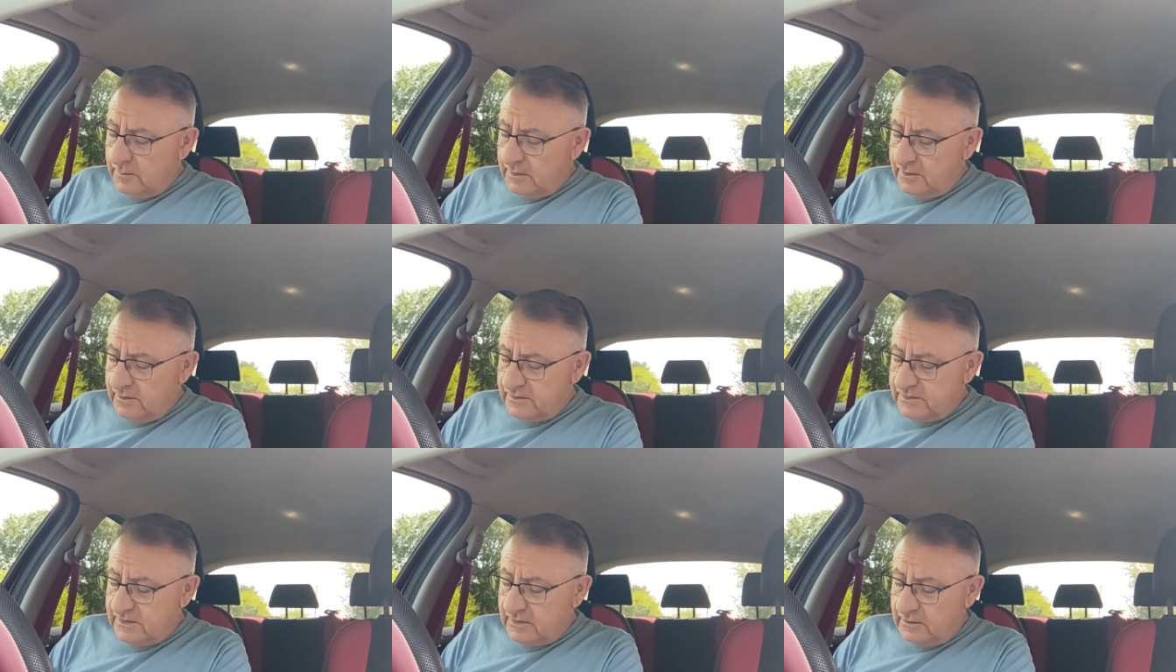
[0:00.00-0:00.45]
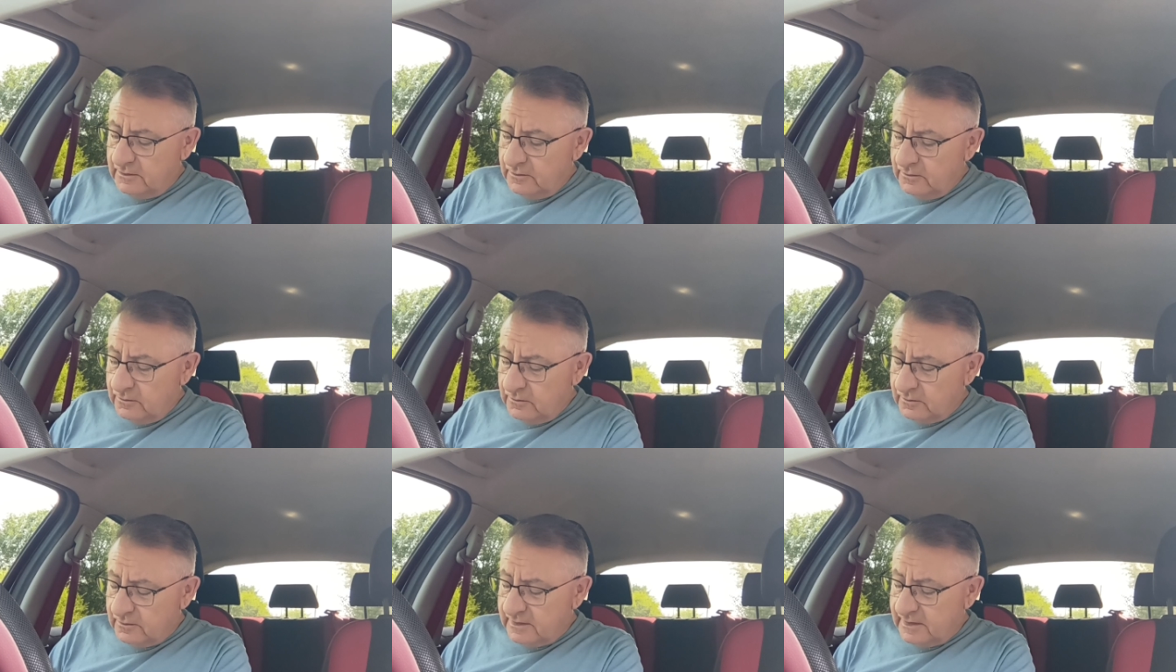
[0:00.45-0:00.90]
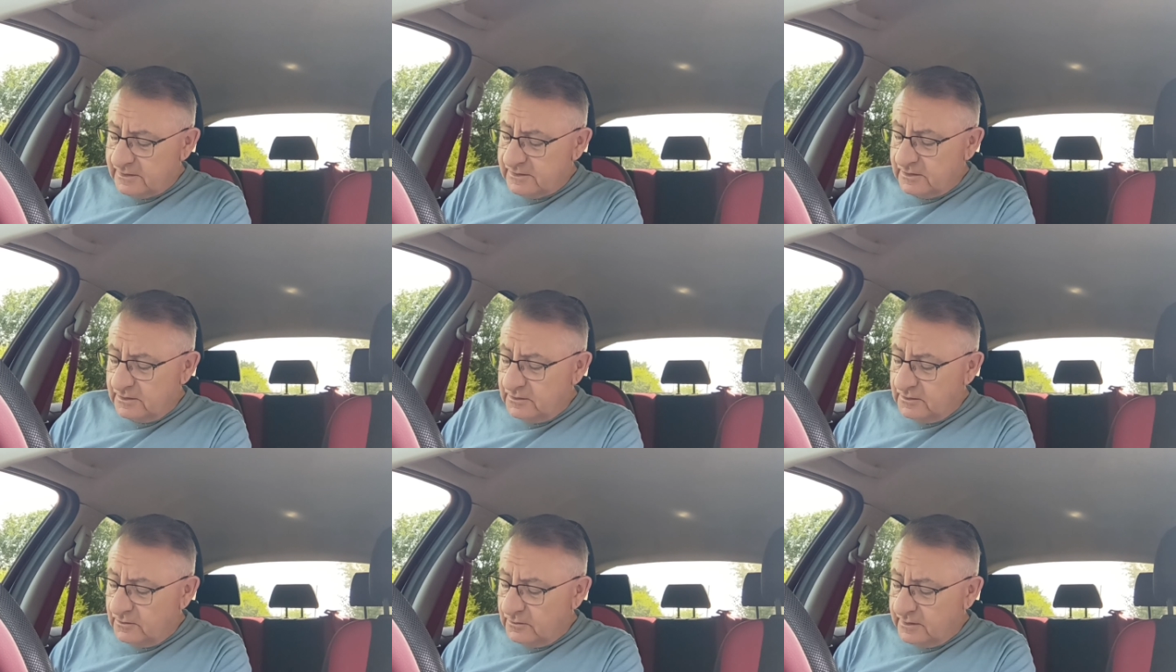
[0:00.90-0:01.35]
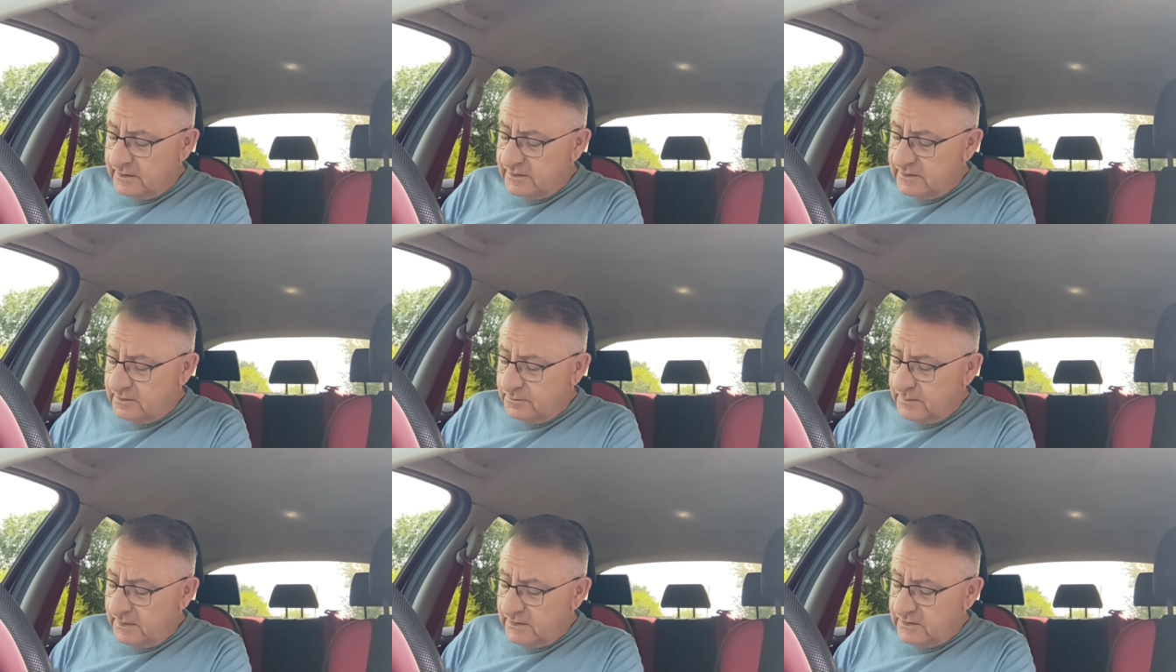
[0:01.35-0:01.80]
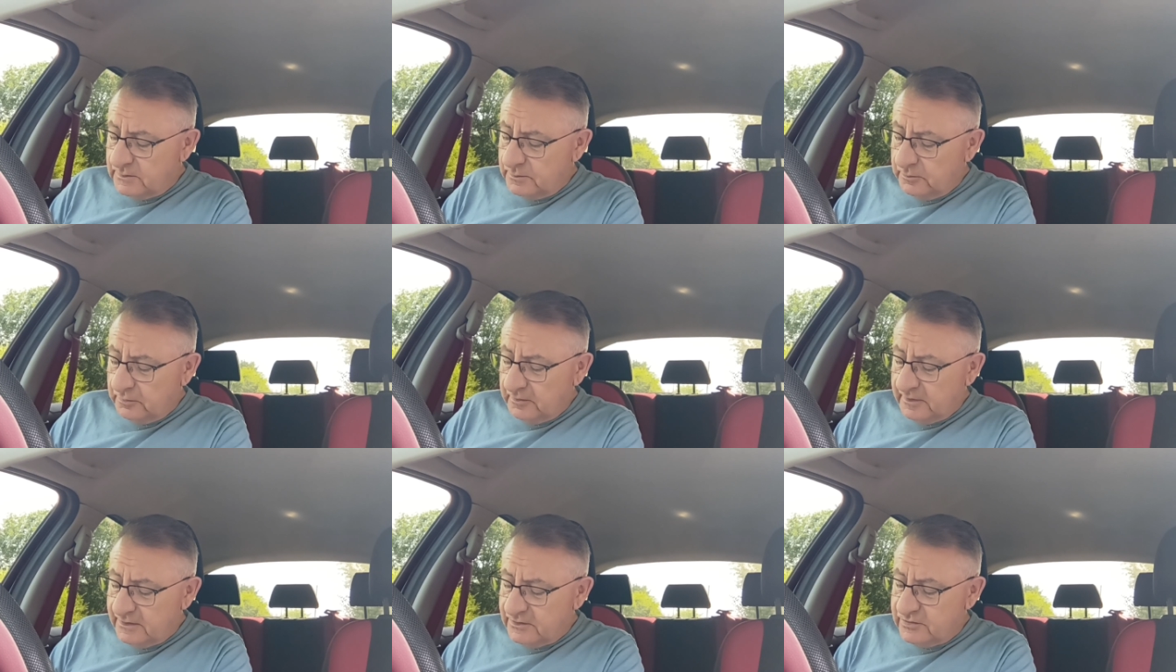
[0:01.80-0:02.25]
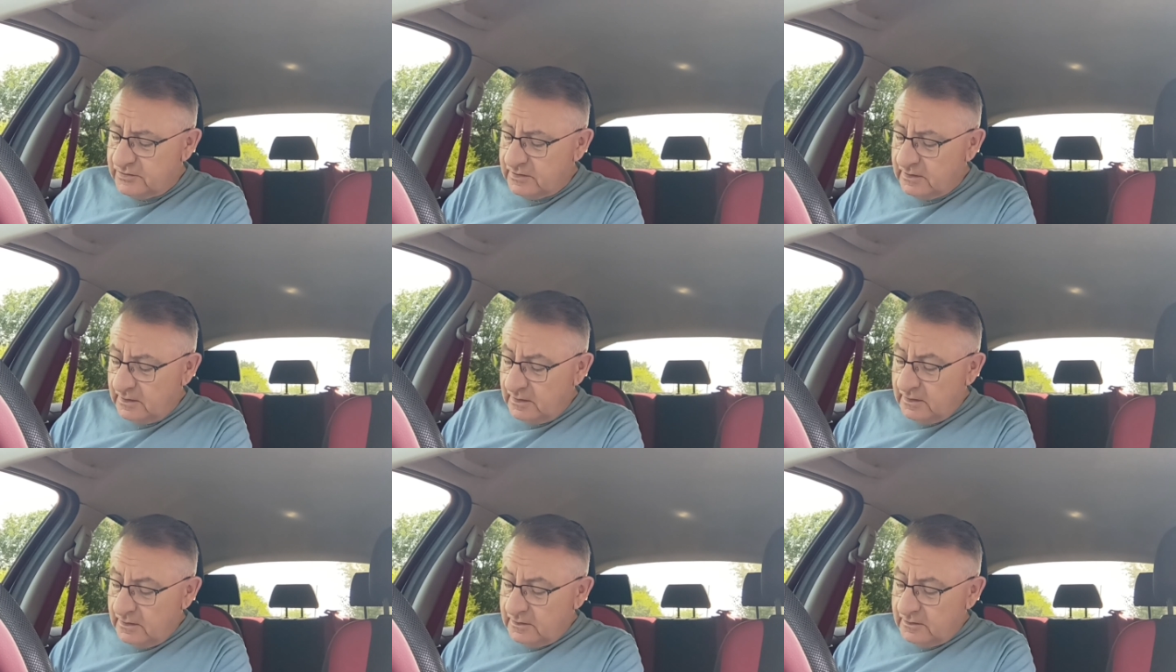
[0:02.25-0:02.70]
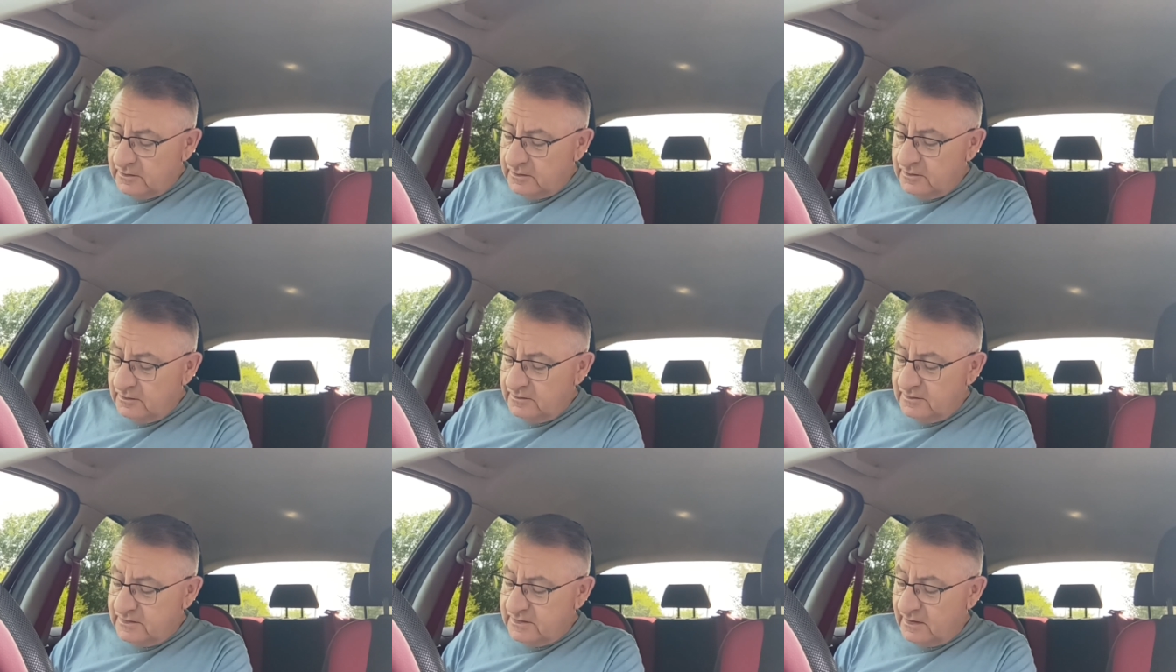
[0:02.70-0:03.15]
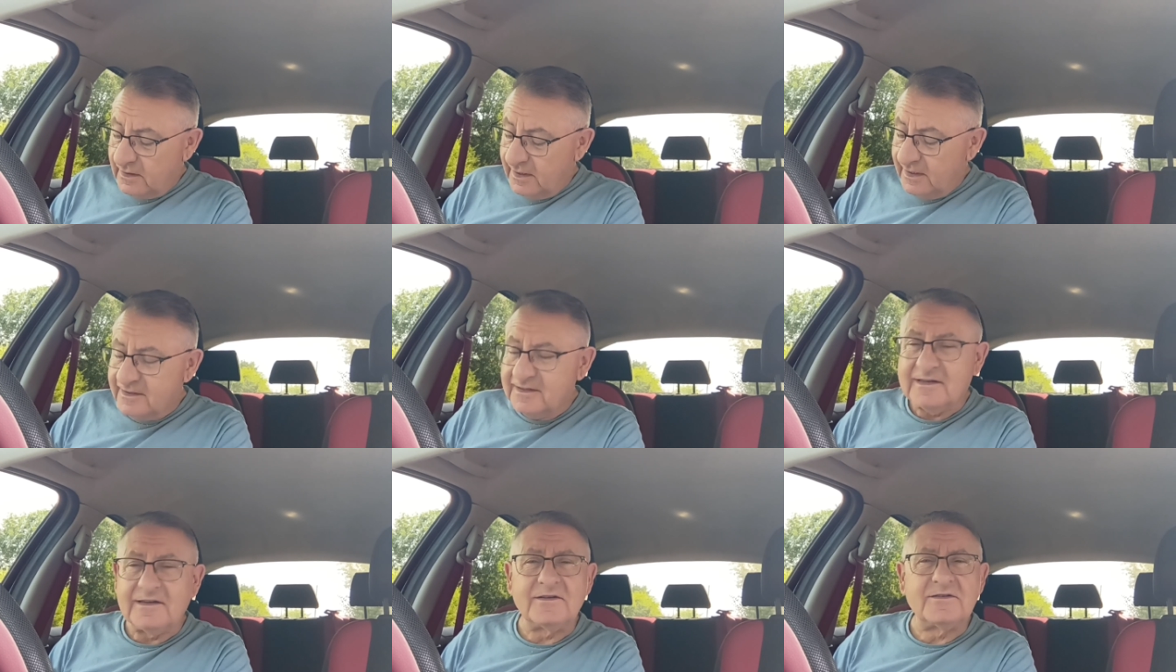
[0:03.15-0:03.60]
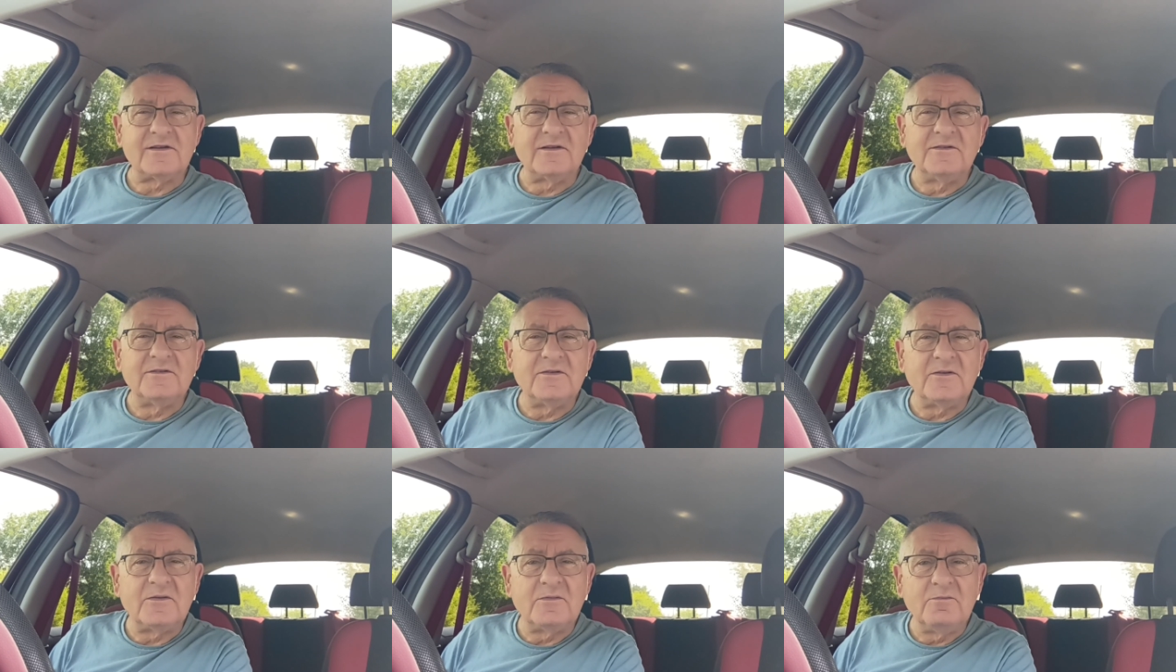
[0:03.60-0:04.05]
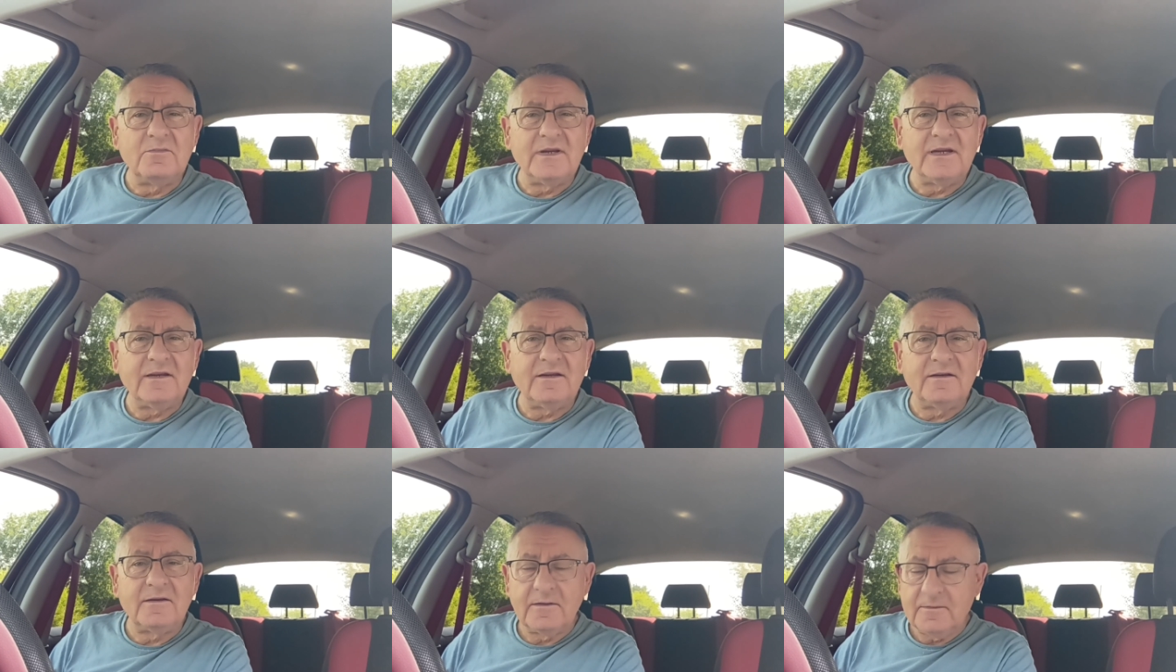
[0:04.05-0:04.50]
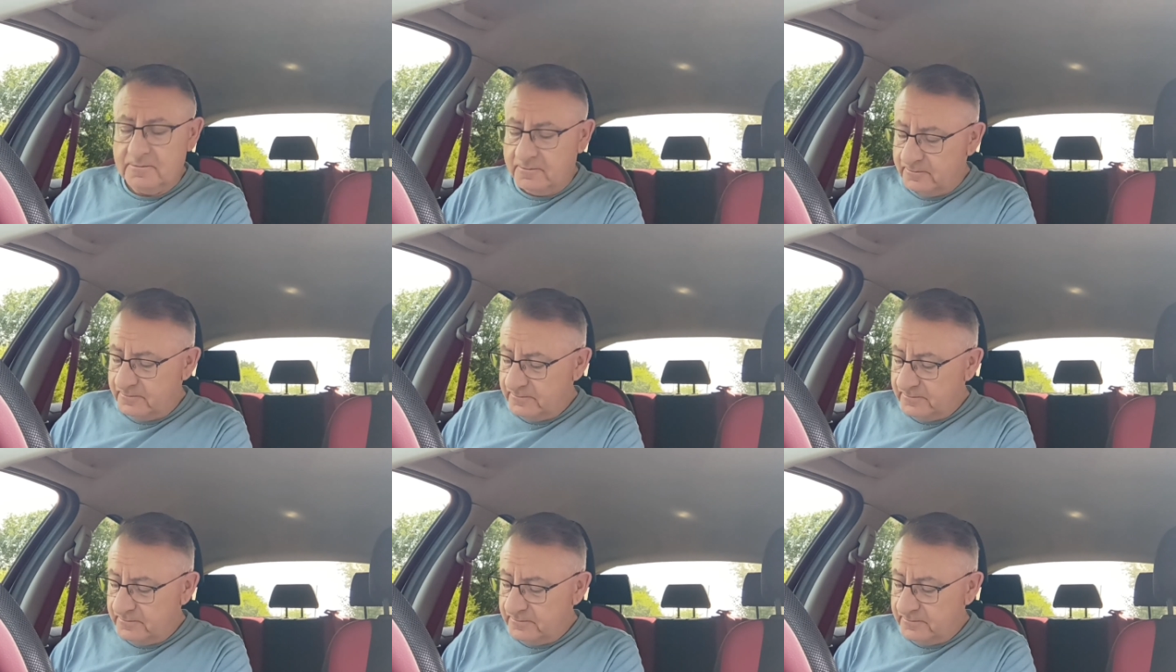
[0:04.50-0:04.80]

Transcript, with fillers: because the Lord has anointed me to preach good tidings unto the meek.